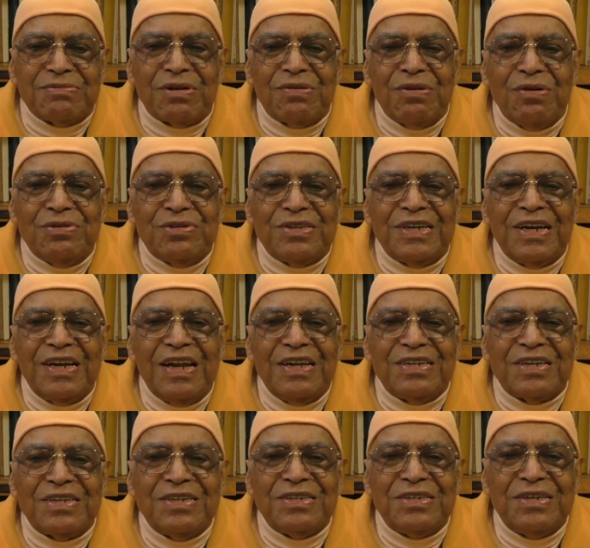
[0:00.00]
close
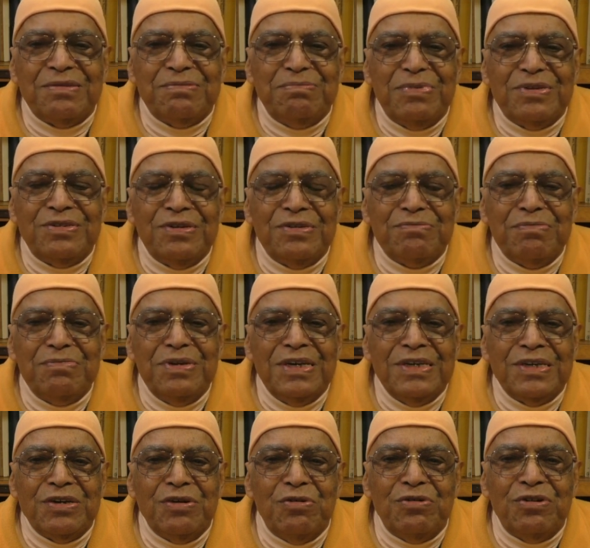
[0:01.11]
relationship between
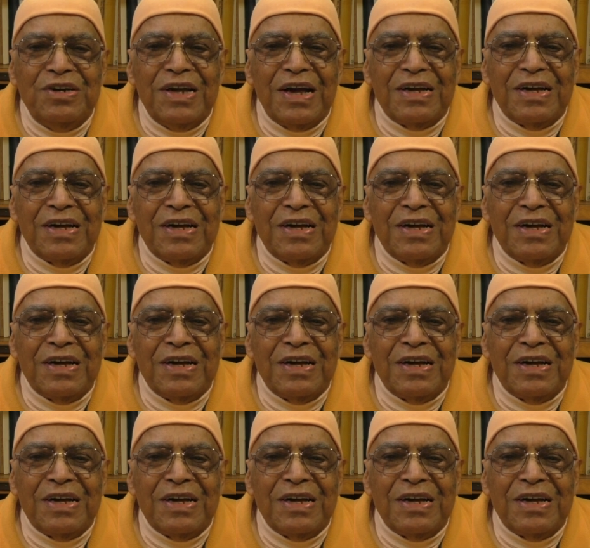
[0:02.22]
being good